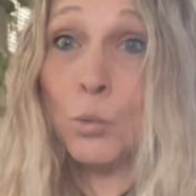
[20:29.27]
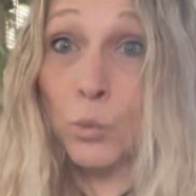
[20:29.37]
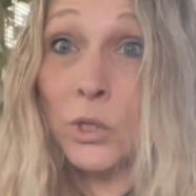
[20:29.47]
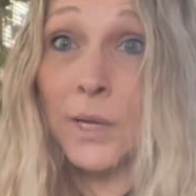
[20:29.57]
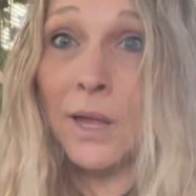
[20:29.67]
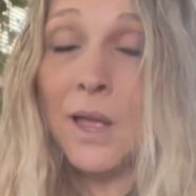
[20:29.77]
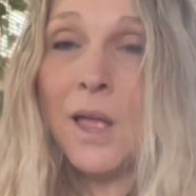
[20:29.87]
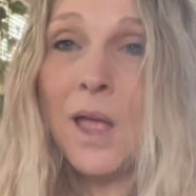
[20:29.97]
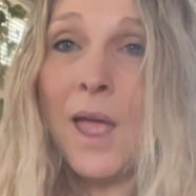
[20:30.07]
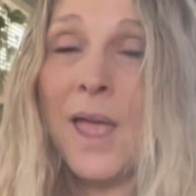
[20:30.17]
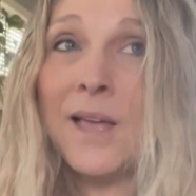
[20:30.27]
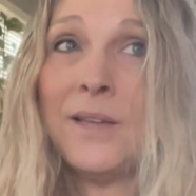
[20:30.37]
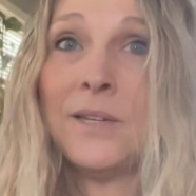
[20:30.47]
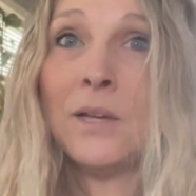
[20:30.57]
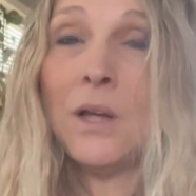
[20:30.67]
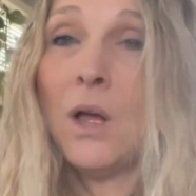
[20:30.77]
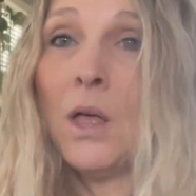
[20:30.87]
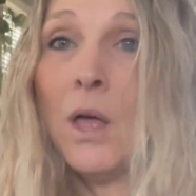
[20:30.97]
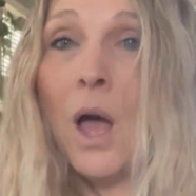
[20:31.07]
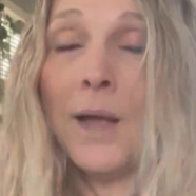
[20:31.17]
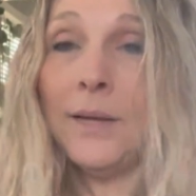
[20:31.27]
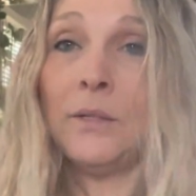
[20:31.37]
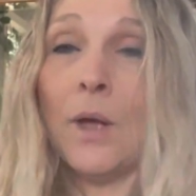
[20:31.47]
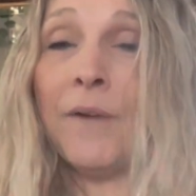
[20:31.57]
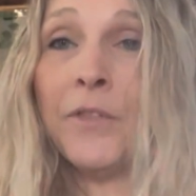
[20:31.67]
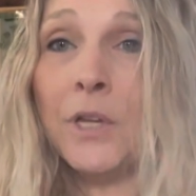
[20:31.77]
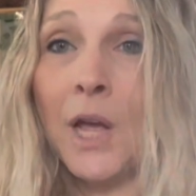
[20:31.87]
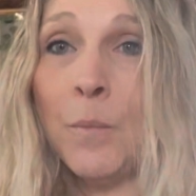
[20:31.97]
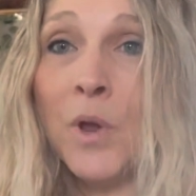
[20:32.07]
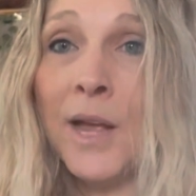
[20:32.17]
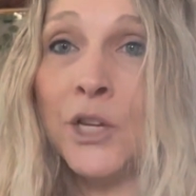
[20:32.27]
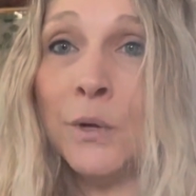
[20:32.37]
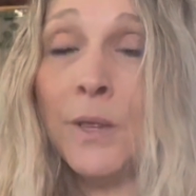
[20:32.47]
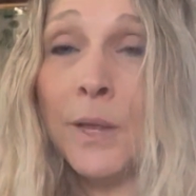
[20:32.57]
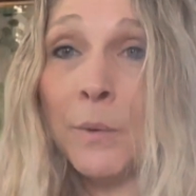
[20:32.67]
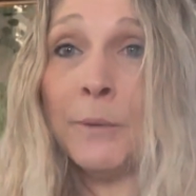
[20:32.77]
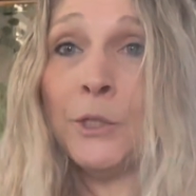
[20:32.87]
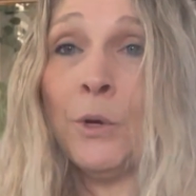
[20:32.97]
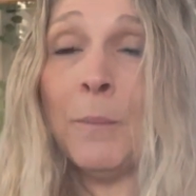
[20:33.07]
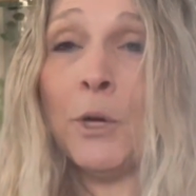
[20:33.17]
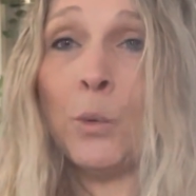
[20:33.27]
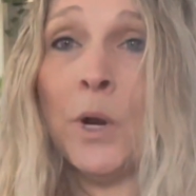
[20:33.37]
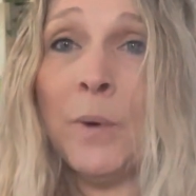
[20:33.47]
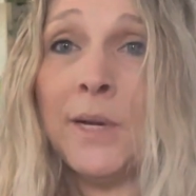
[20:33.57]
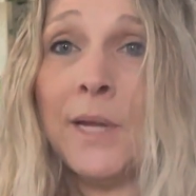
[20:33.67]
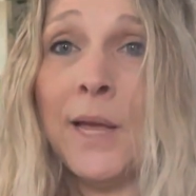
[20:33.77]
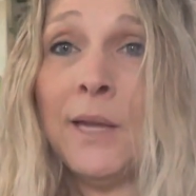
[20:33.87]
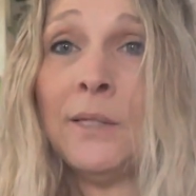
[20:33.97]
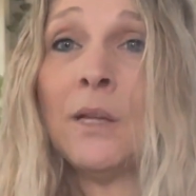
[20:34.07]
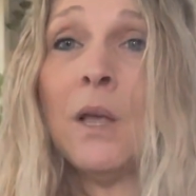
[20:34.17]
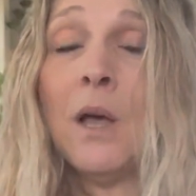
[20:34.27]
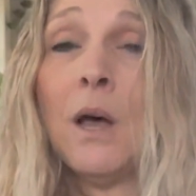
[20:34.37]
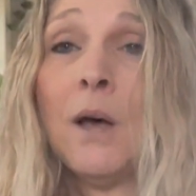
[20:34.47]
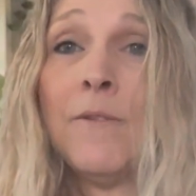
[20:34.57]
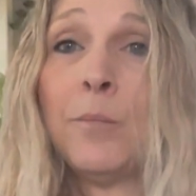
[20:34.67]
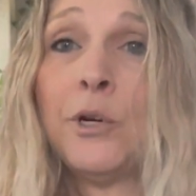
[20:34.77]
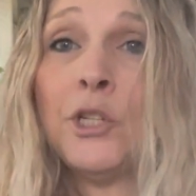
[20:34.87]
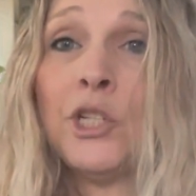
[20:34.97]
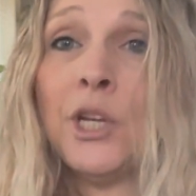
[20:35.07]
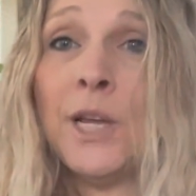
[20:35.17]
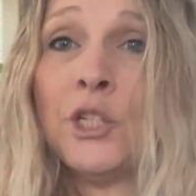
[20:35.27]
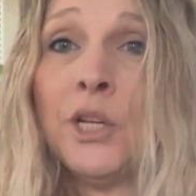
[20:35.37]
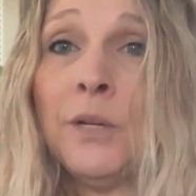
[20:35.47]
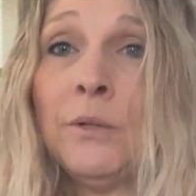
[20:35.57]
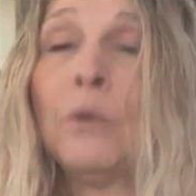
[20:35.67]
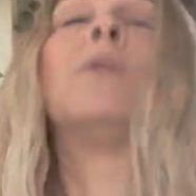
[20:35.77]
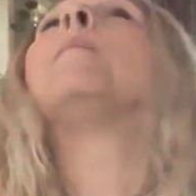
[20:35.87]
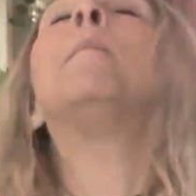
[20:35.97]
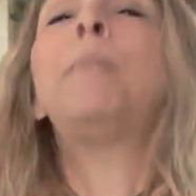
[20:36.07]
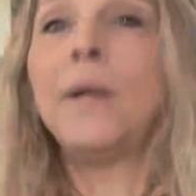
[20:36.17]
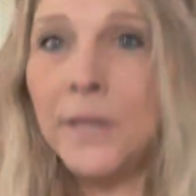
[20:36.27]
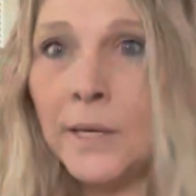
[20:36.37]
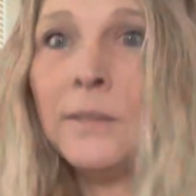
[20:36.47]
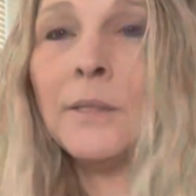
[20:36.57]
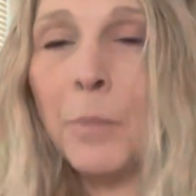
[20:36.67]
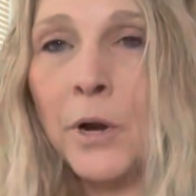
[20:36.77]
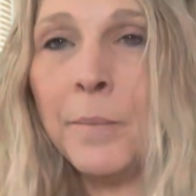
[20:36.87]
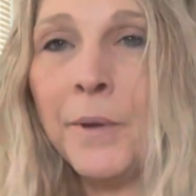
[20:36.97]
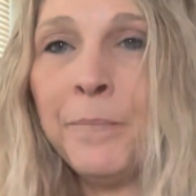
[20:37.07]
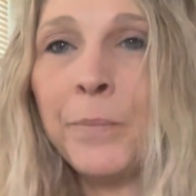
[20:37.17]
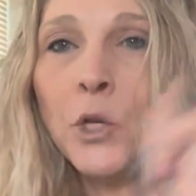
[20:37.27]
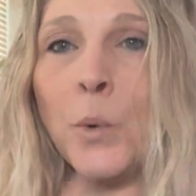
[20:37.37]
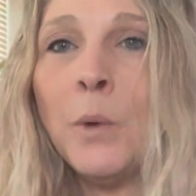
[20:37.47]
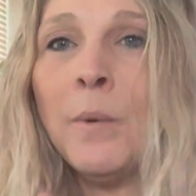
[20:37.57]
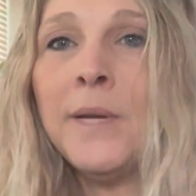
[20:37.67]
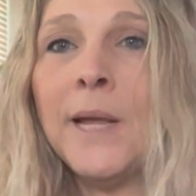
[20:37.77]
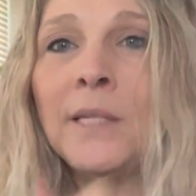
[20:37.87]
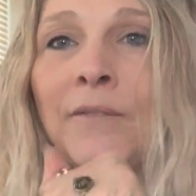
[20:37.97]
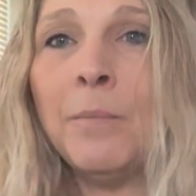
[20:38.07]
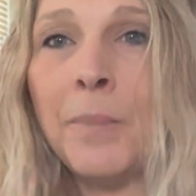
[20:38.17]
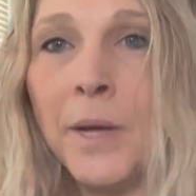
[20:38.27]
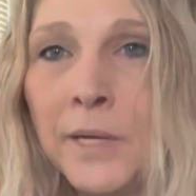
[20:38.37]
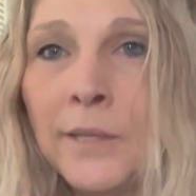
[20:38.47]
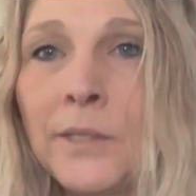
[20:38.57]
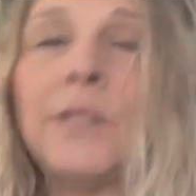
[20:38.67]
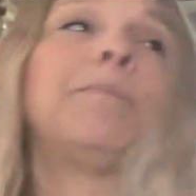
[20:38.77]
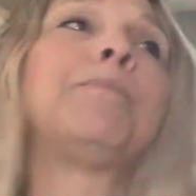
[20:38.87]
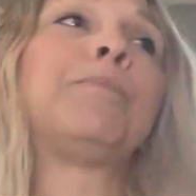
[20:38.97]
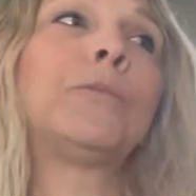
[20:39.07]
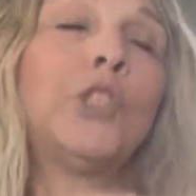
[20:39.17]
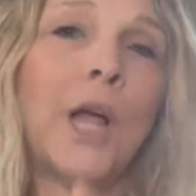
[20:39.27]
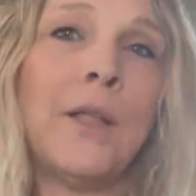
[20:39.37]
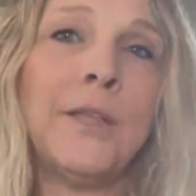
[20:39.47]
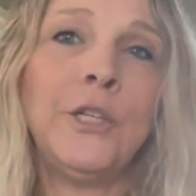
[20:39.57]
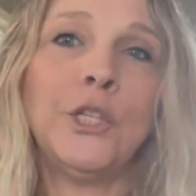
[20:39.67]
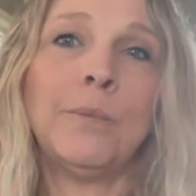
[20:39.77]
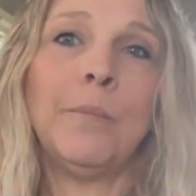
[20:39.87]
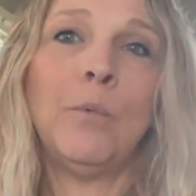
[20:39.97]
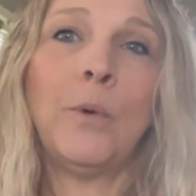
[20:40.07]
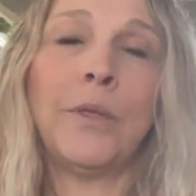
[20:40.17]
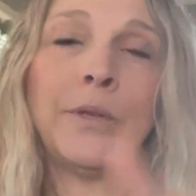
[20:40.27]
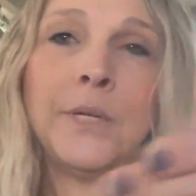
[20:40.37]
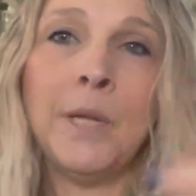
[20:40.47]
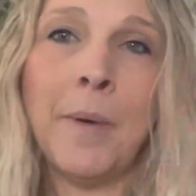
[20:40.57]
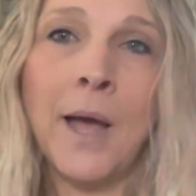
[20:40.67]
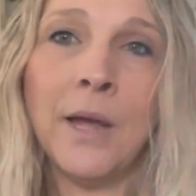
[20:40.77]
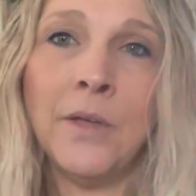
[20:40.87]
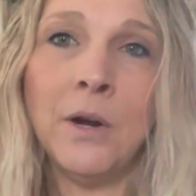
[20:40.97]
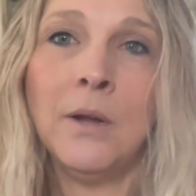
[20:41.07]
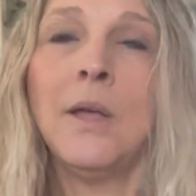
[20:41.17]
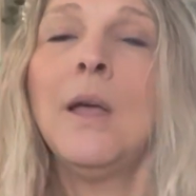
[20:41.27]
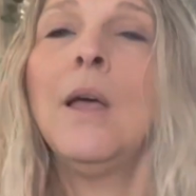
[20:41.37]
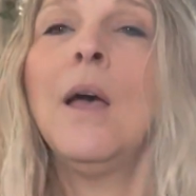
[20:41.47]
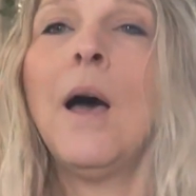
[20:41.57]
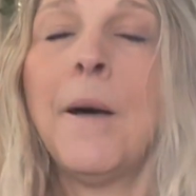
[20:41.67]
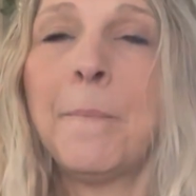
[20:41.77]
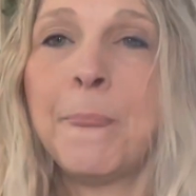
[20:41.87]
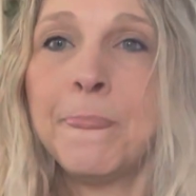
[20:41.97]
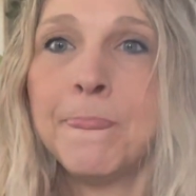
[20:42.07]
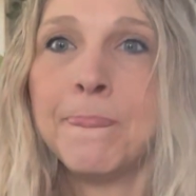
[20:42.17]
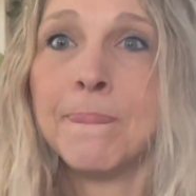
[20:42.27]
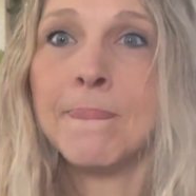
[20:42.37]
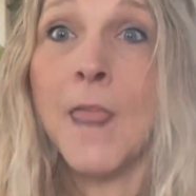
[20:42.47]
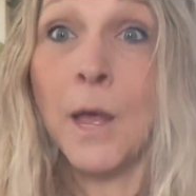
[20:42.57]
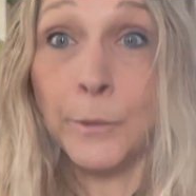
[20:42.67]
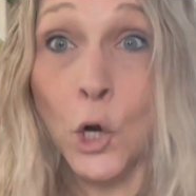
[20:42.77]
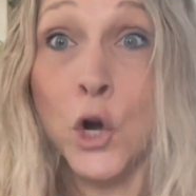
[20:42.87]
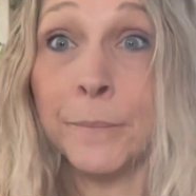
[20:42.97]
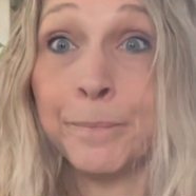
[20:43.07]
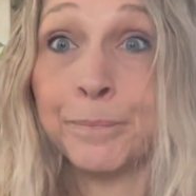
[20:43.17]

really. And I half the time when I do it, like when I was doing my 21 days of appreciation or abundance, pardon me, 21 days of abundance challenge with Deepak there, um, I was hard.